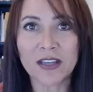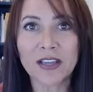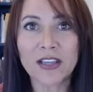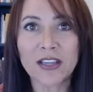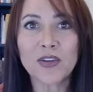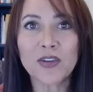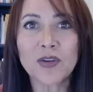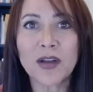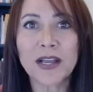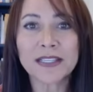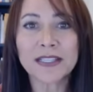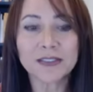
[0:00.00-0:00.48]

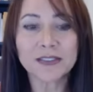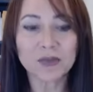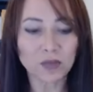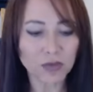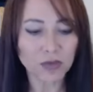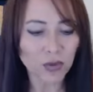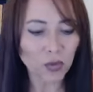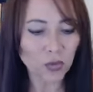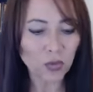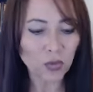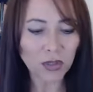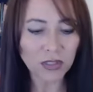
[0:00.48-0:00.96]
You guys,
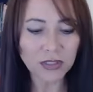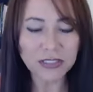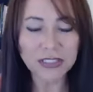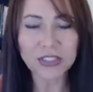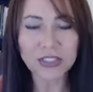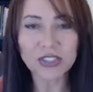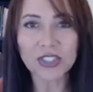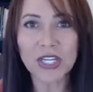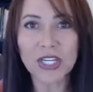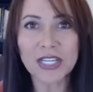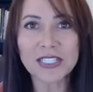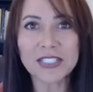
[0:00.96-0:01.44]
the world is
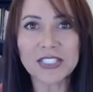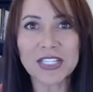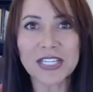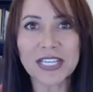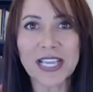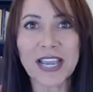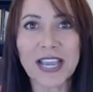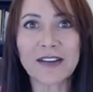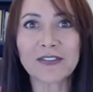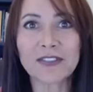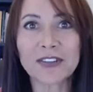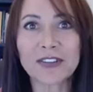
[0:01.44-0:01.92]
changing
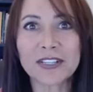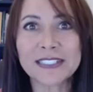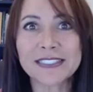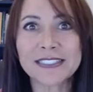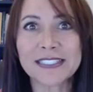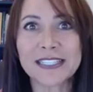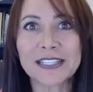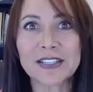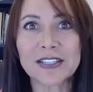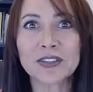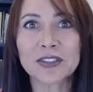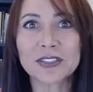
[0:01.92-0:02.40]
every
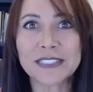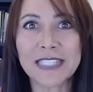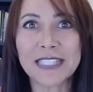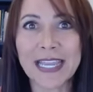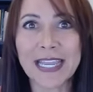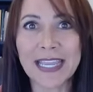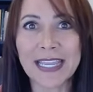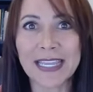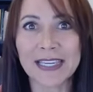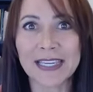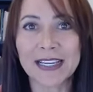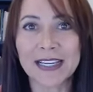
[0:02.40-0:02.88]
single
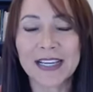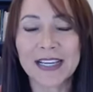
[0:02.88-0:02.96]
day.